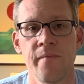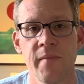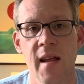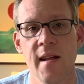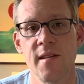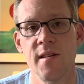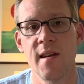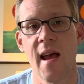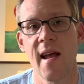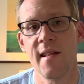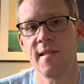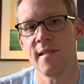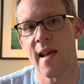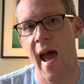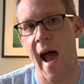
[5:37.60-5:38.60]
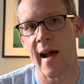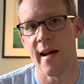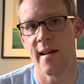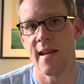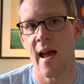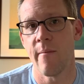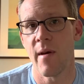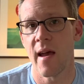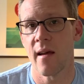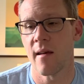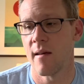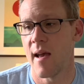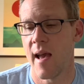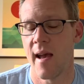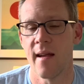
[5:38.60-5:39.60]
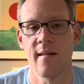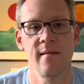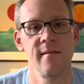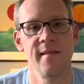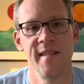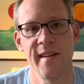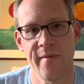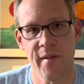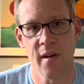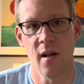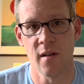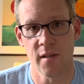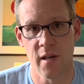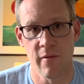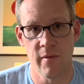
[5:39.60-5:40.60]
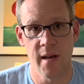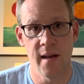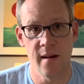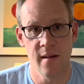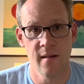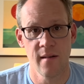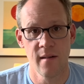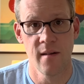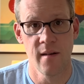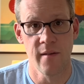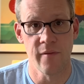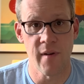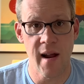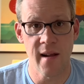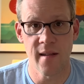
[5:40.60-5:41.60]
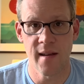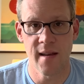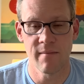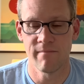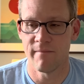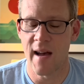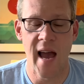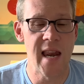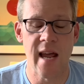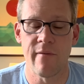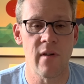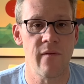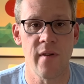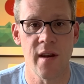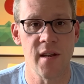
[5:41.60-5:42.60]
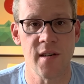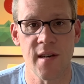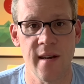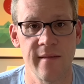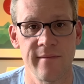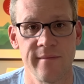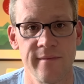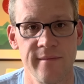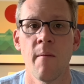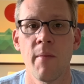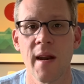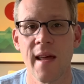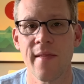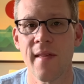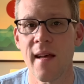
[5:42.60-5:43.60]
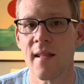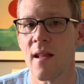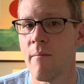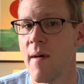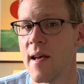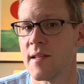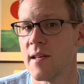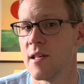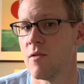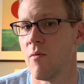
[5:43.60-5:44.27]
It's dense, academic, and difficult to read. Frankly, I never finished it. But I think the message